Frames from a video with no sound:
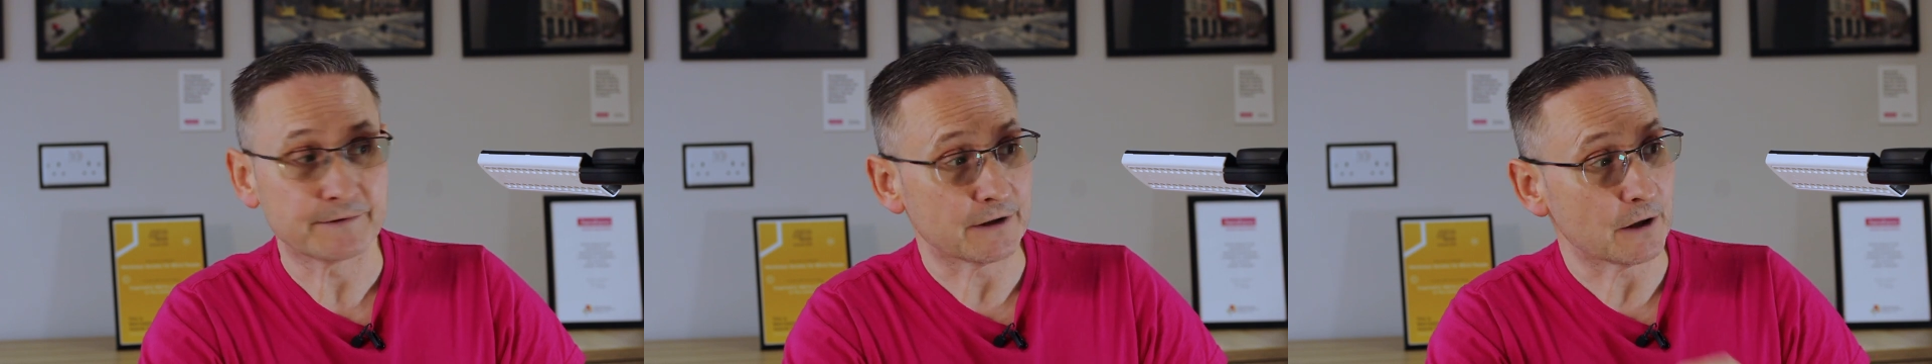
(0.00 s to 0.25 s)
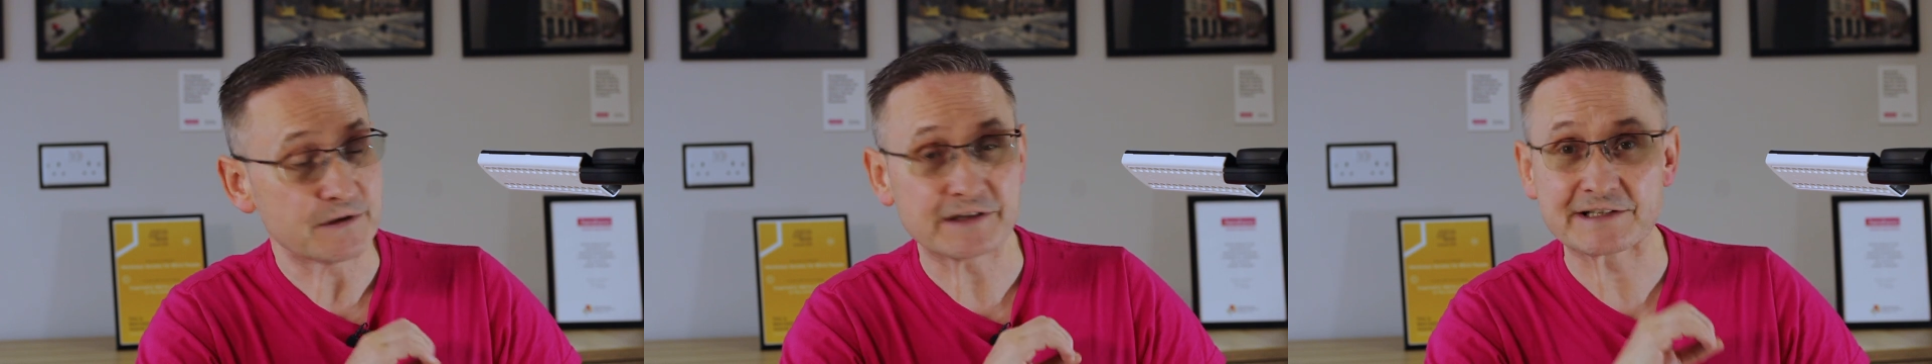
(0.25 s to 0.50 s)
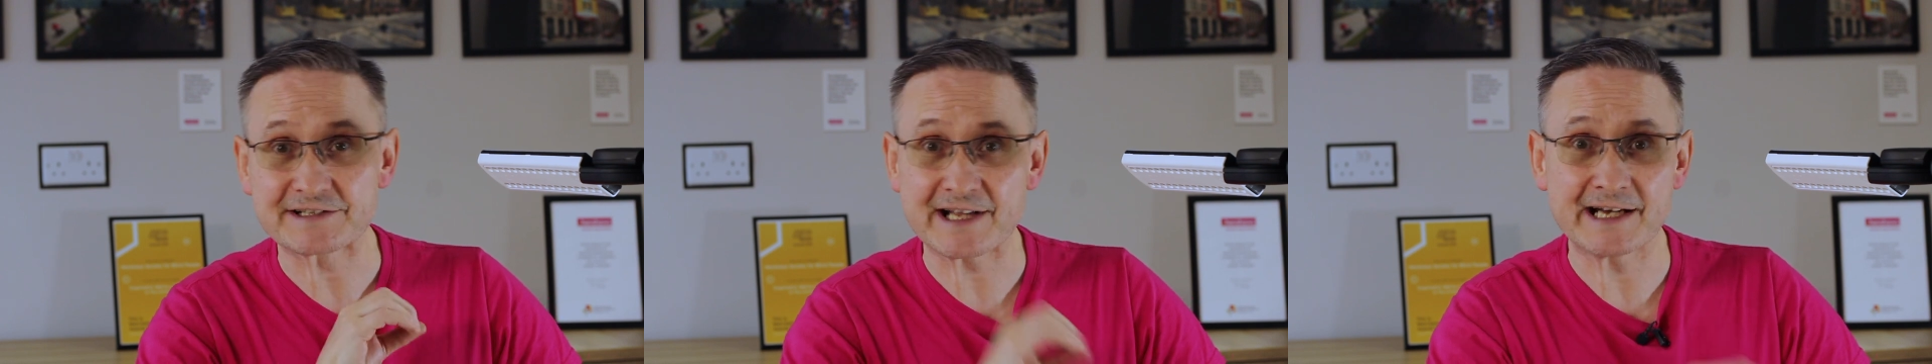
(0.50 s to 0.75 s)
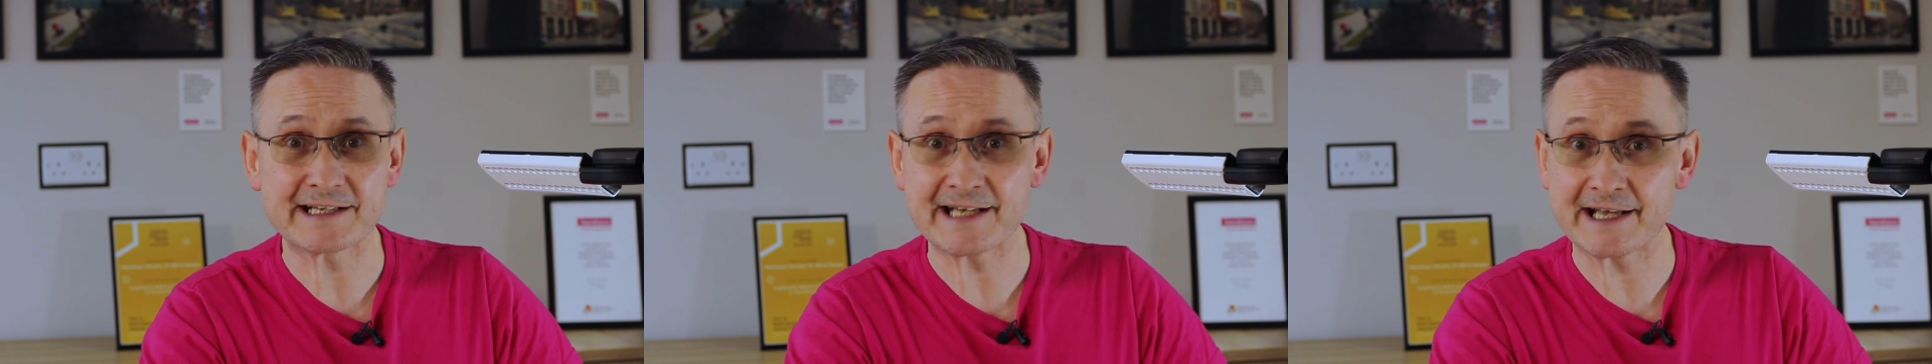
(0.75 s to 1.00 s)
You know, you can
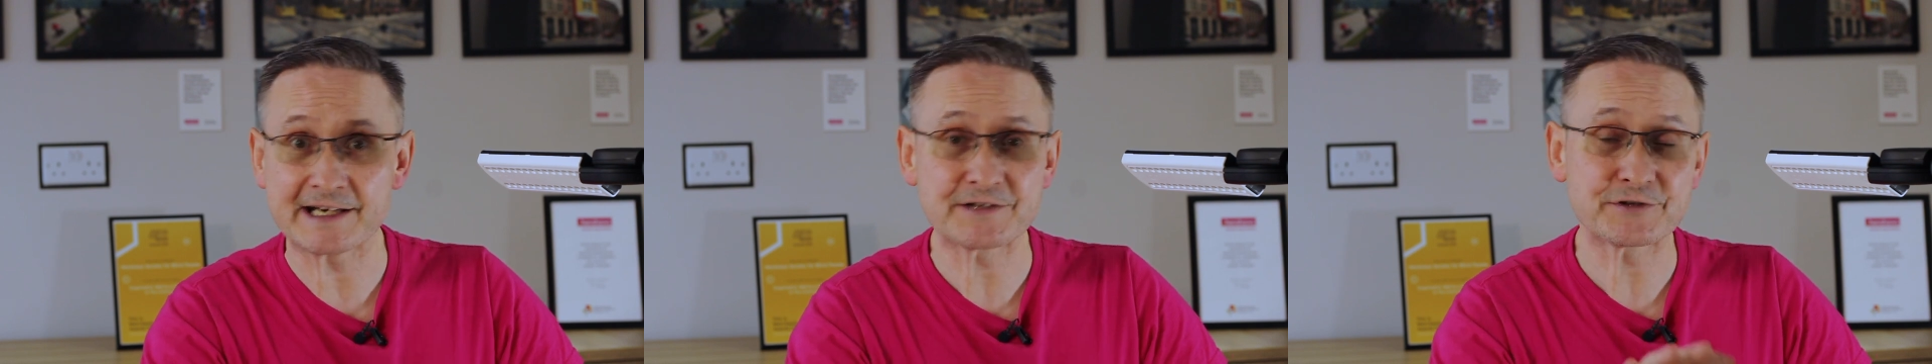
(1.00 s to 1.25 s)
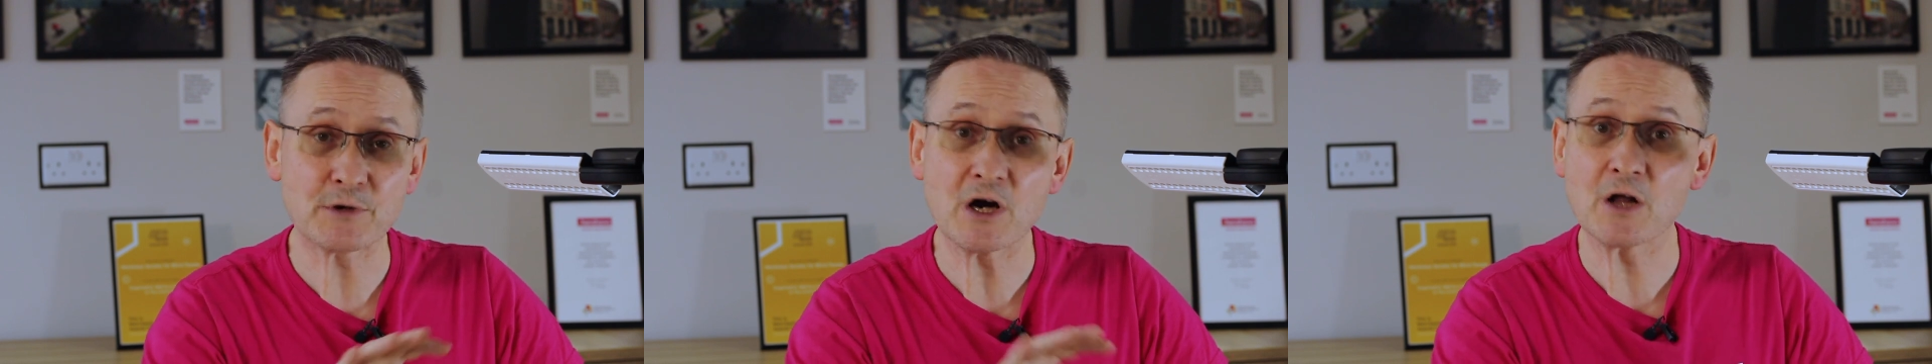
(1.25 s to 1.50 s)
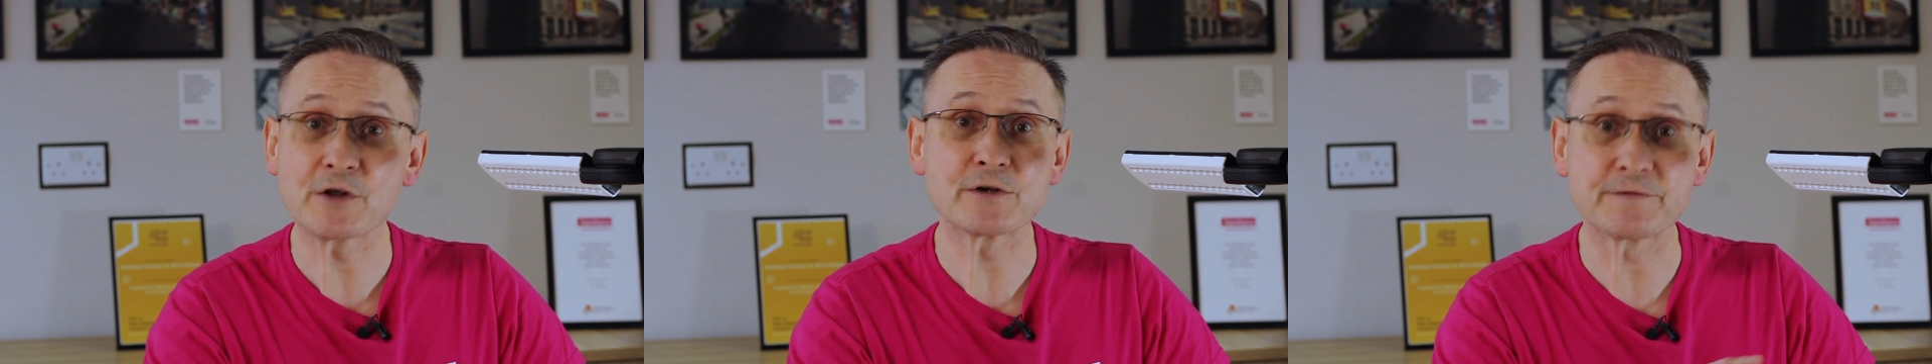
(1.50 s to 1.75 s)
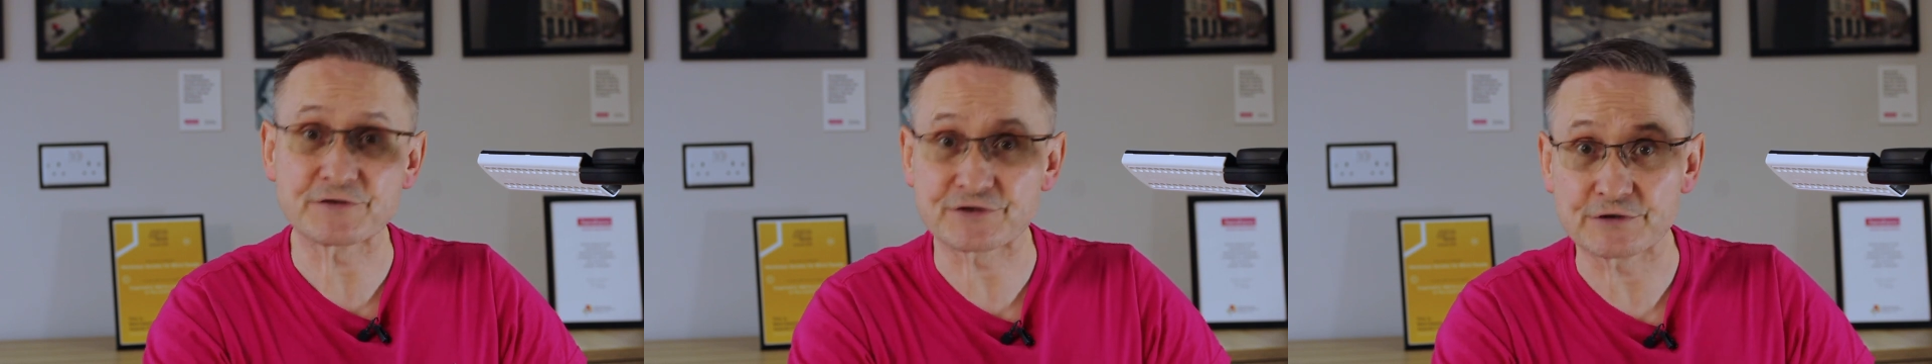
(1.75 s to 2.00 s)
start getting into all
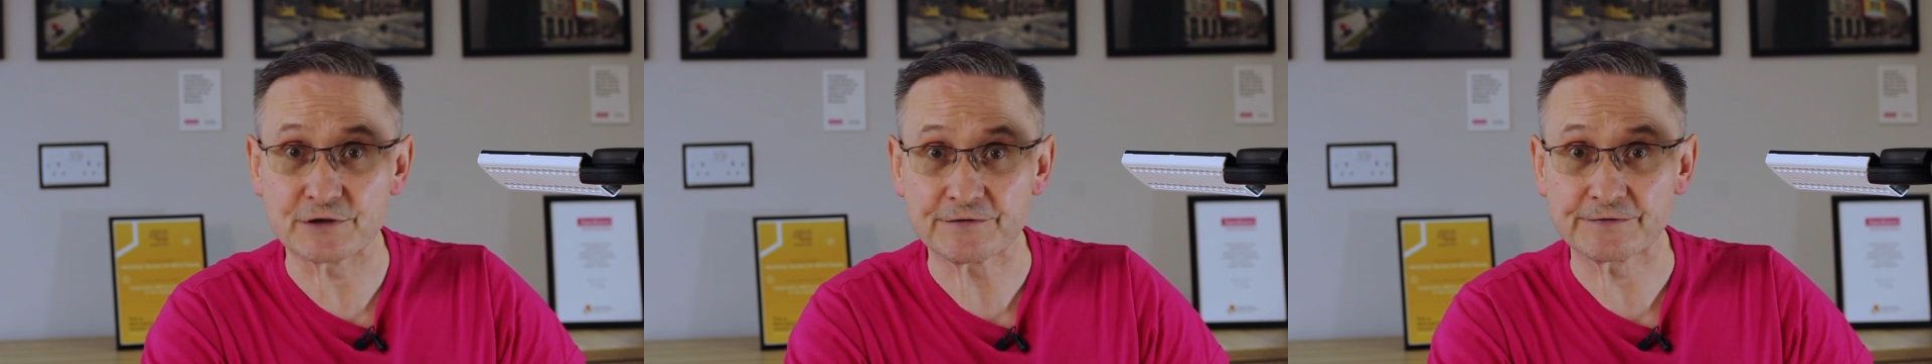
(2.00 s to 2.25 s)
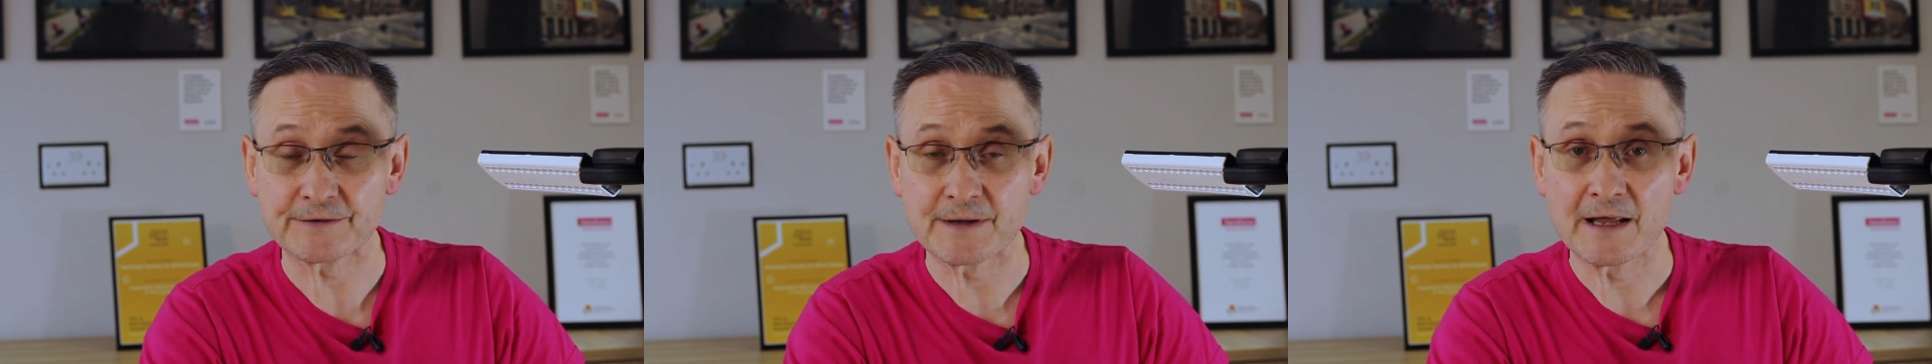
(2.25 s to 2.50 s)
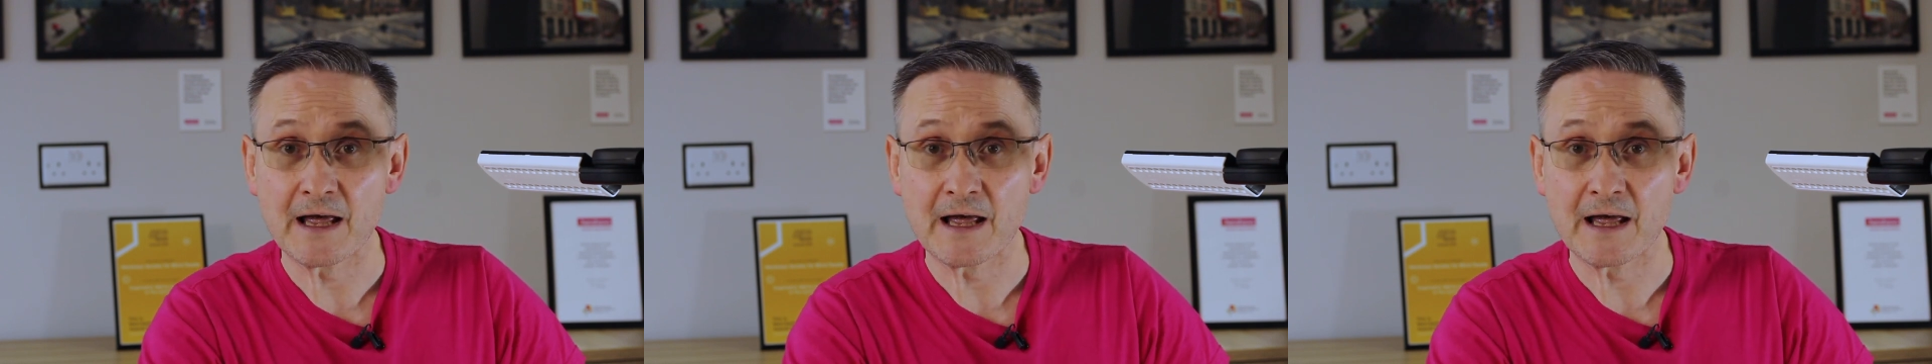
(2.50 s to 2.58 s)
the other stuff,